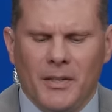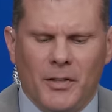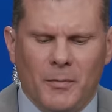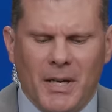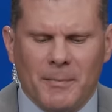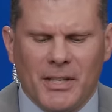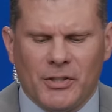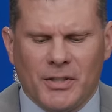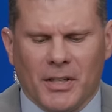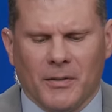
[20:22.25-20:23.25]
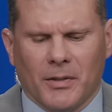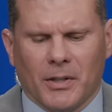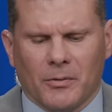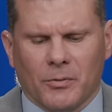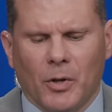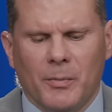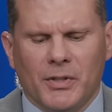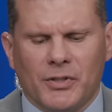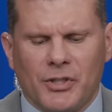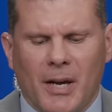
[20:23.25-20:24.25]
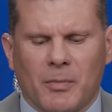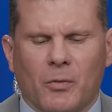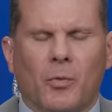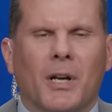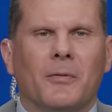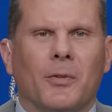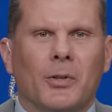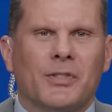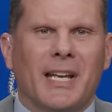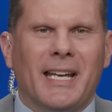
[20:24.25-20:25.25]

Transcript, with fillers: You make mention of Romans chapter 1, verse